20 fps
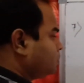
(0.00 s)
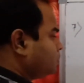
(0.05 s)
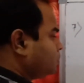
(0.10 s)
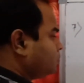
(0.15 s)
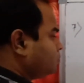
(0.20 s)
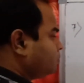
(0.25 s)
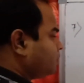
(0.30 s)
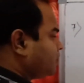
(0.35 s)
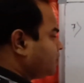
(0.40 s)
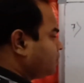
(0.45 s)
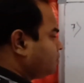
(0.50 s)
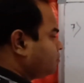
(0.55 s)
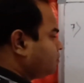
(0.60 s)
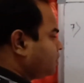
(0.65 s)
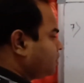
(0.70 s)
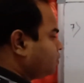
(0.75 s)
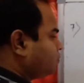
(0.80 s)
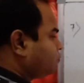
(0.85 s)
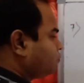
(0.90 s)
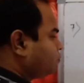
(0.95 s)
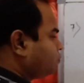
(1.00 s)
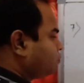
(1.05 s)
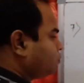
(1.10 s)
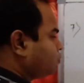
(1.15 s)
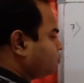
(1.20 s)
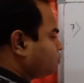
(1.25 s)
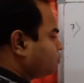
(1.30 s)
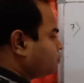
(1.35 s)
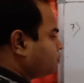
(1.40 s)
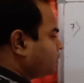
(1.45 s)
1 by 4
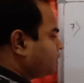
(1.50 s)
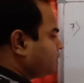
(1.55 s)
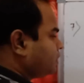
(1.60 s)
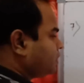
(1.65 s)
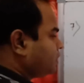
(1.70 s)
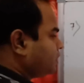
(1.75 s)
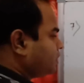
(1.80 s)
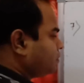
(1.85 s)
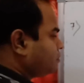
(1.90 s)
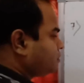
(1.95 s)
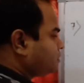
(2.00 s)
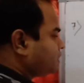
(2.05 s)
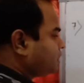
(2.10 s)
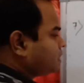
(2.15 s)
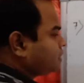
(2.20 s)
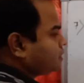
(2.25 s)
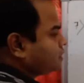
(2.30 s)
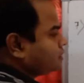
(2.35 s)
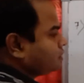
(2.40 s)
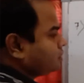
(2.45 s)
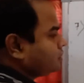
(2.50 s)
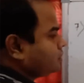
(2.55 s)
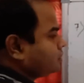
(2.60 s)
pi epsilon.